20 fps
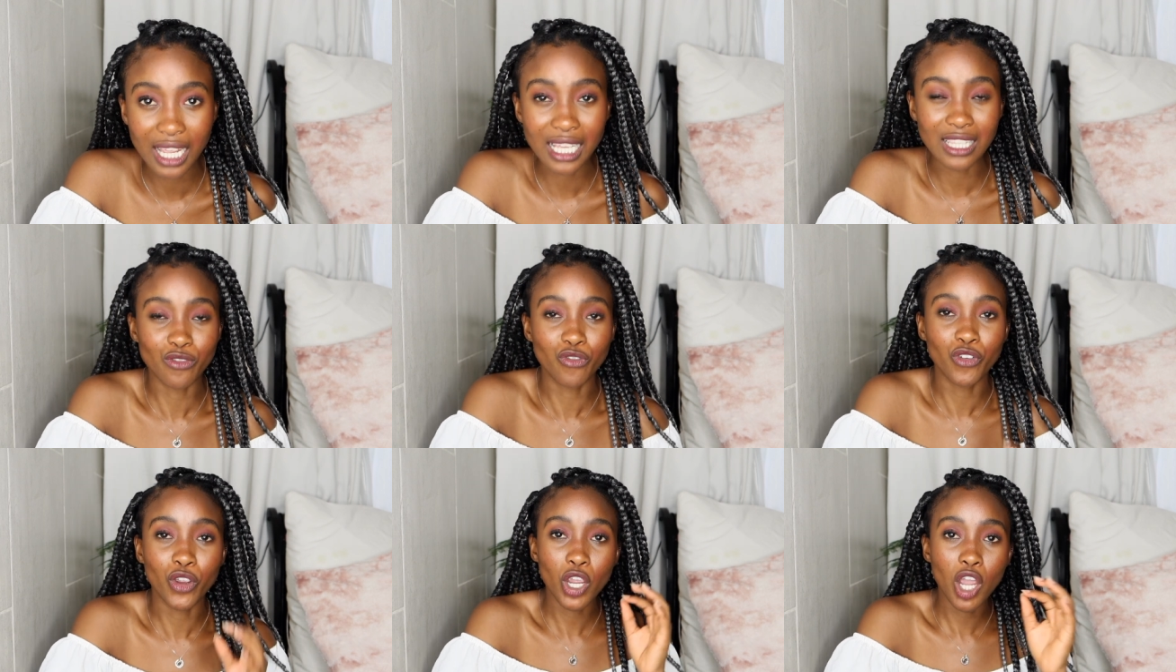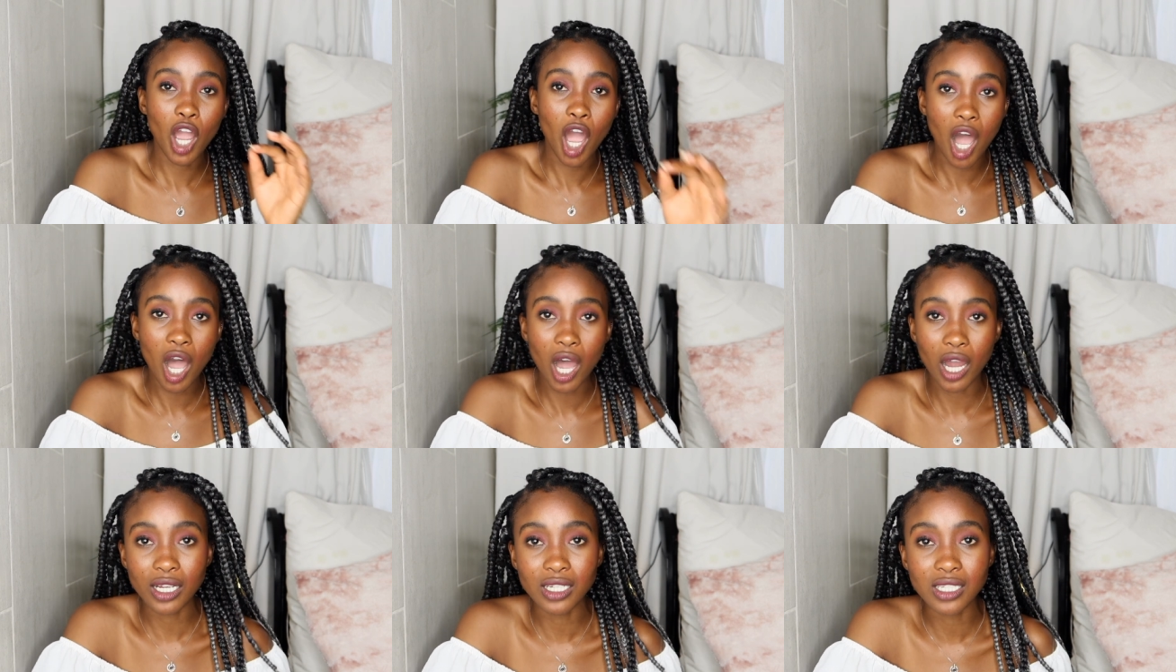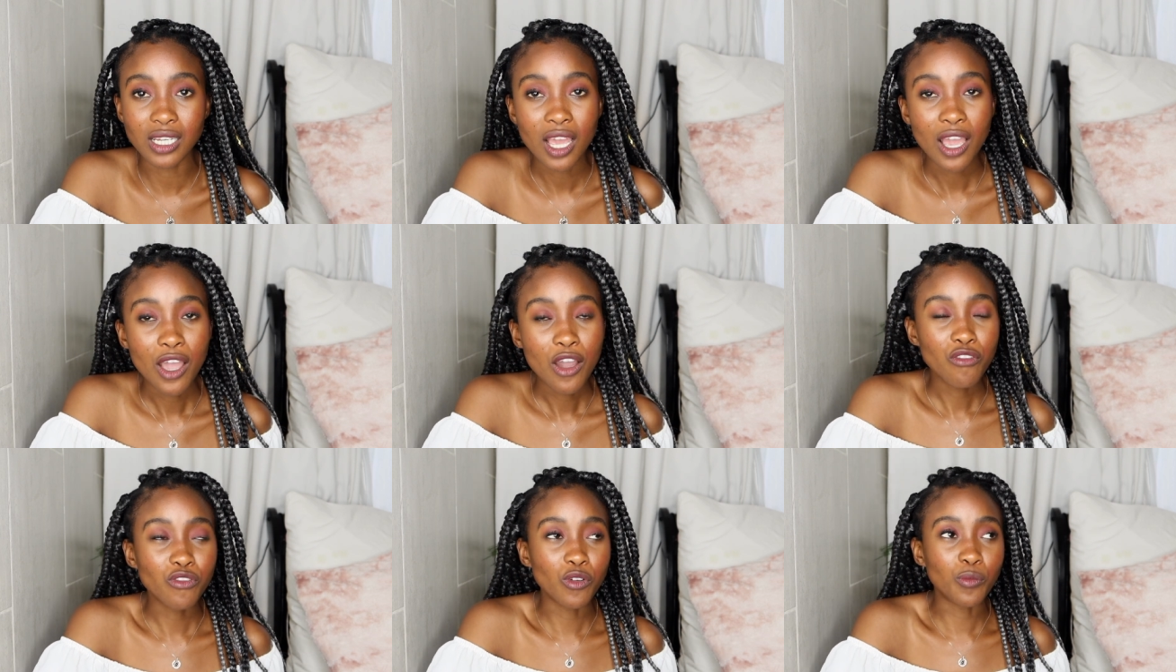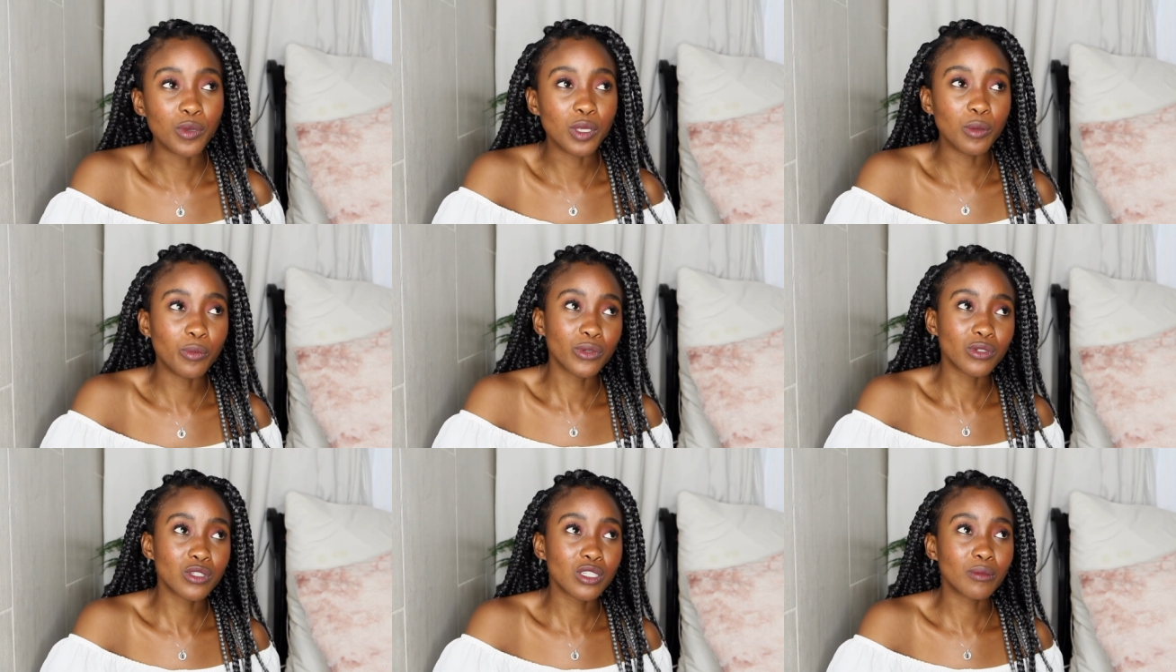it's very hard for
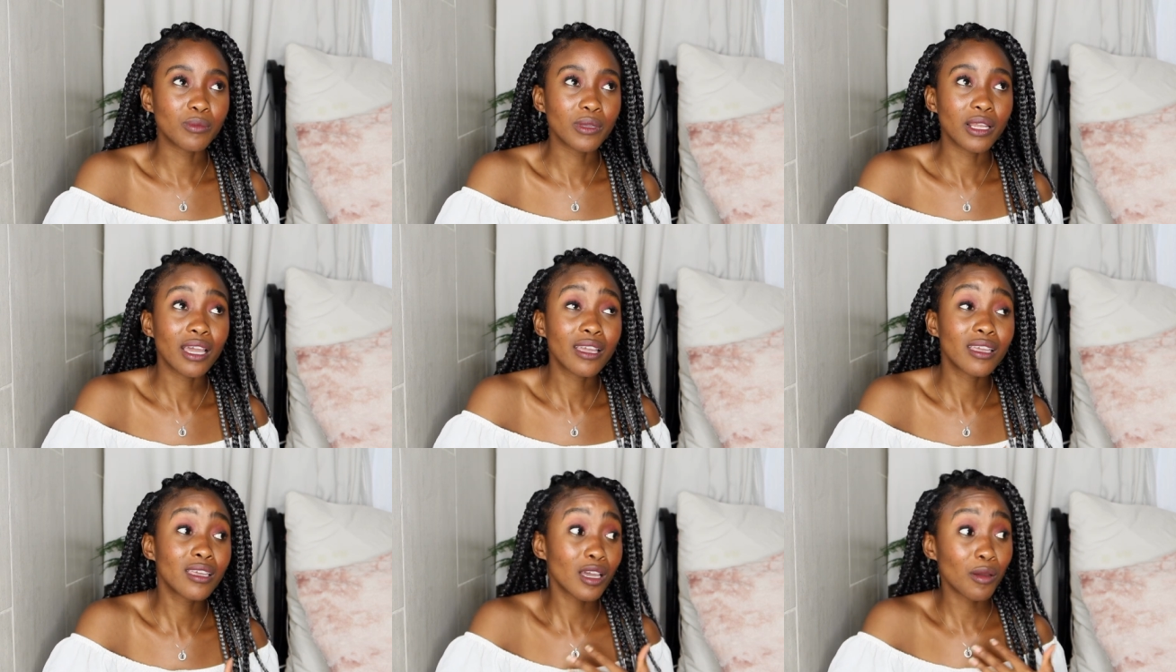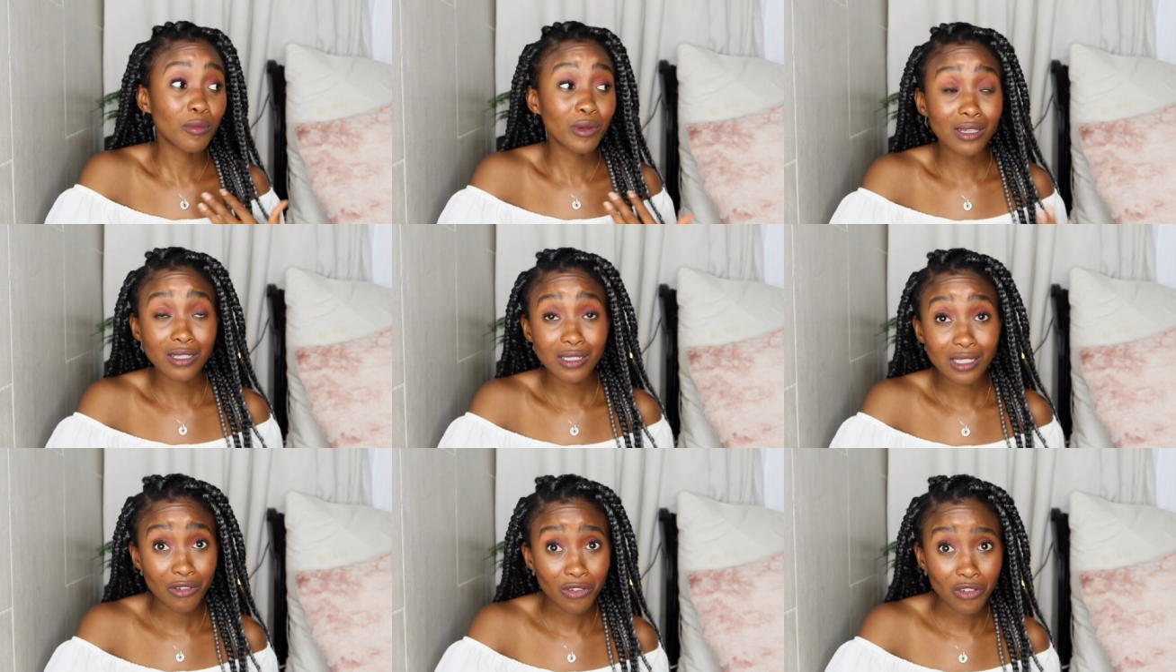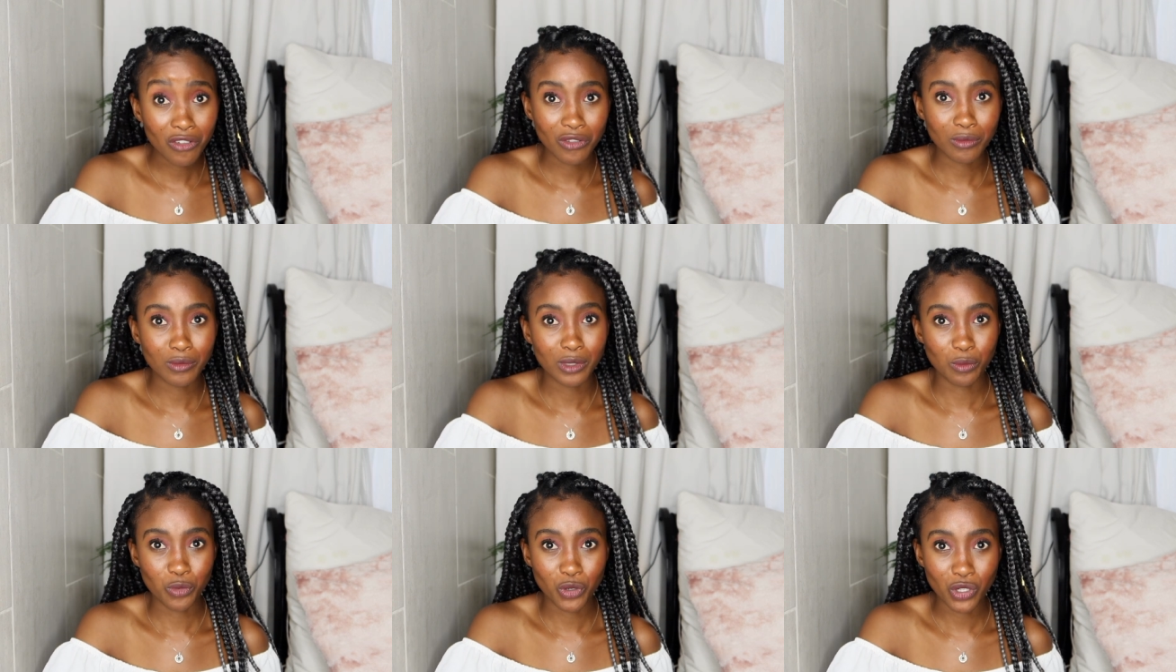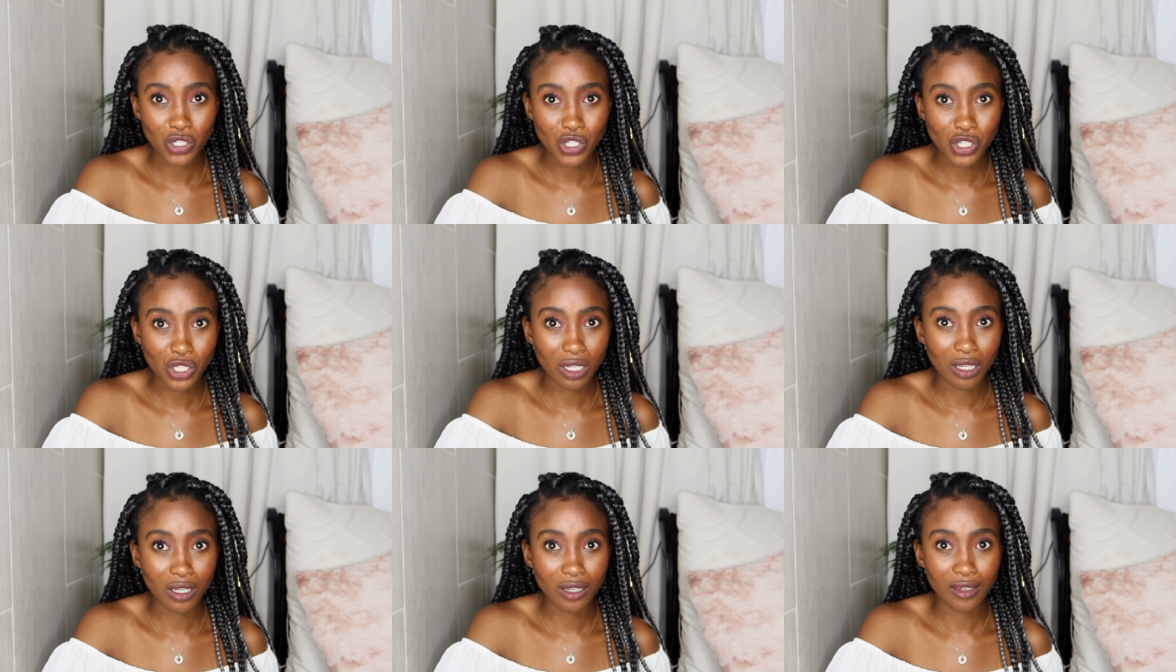people to be like, yeah, but I suffer from depression,